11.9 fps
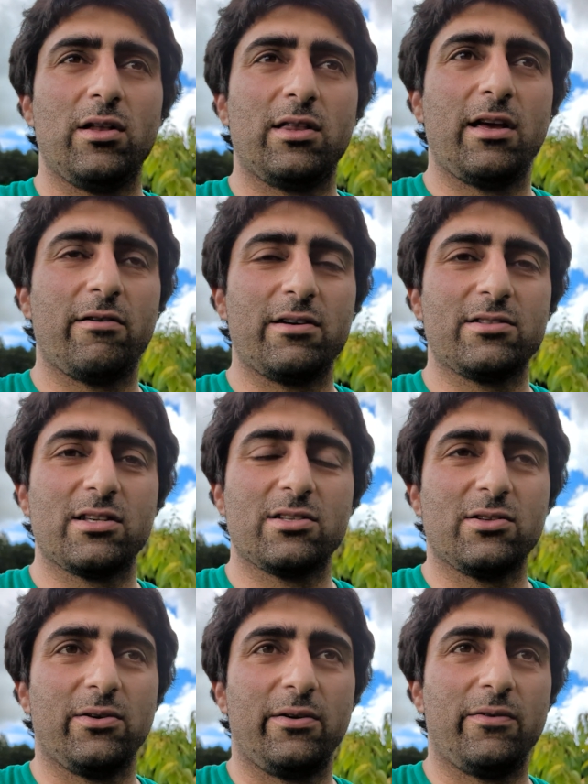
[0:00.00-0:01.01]
there is a
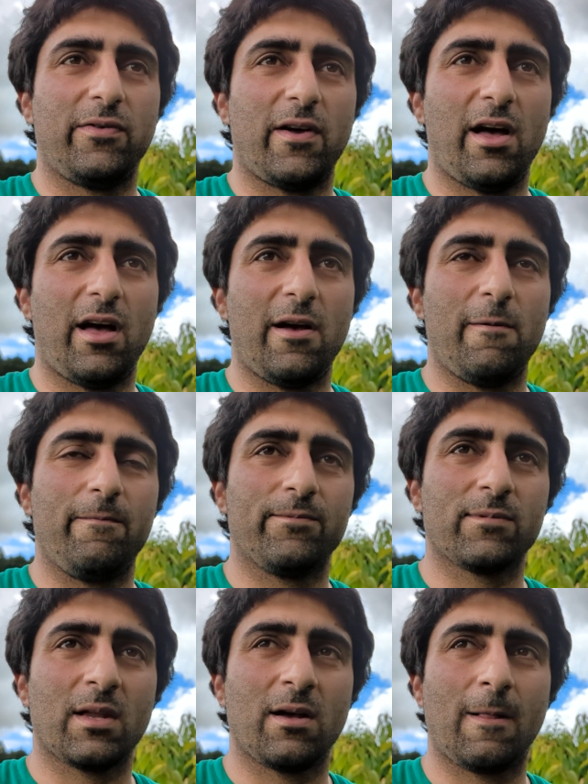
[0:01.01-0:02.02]
sort of,
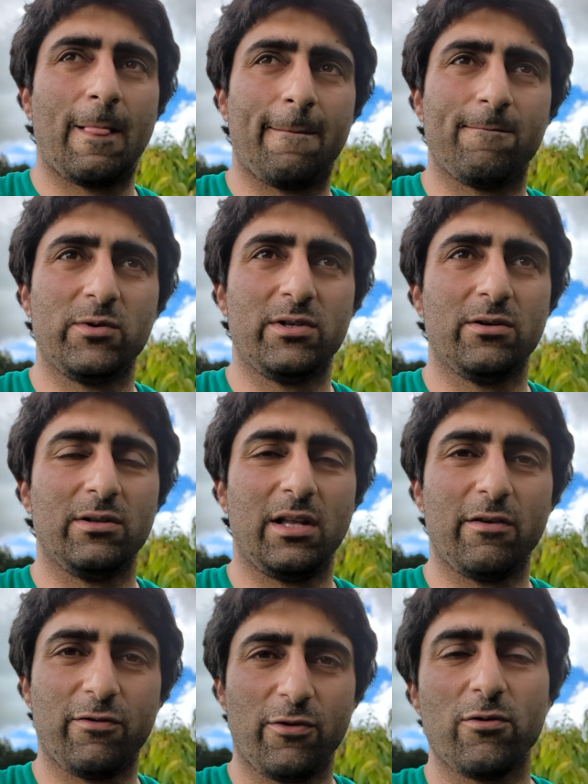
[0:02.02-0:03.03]
what do you call it,
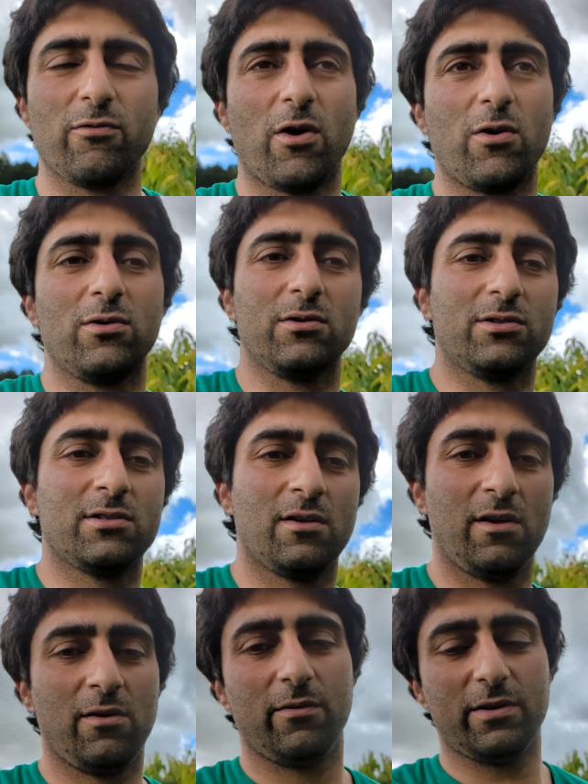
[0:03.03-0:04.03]
like fruit rolls,
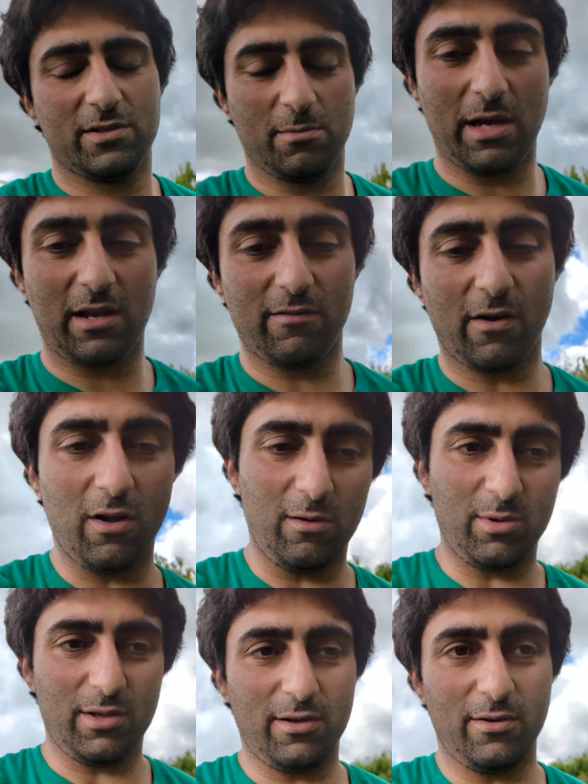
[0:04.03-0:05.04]
which are made of
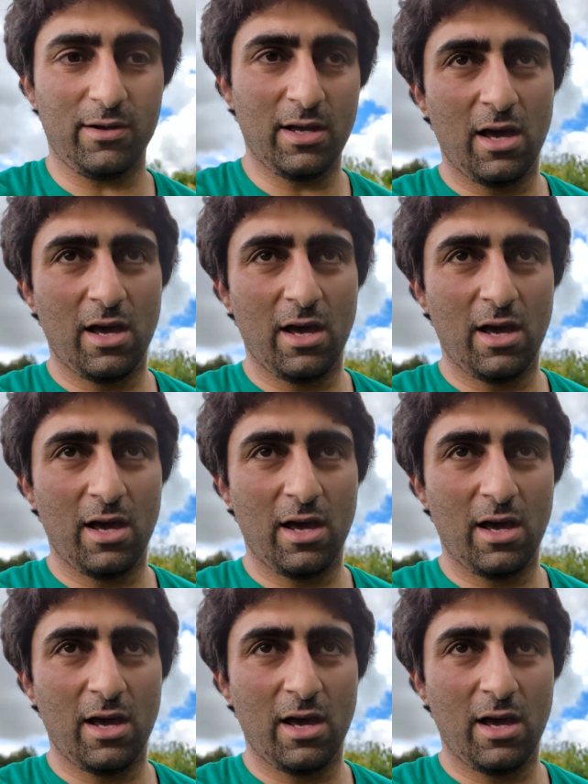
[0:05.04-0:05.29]
albalu.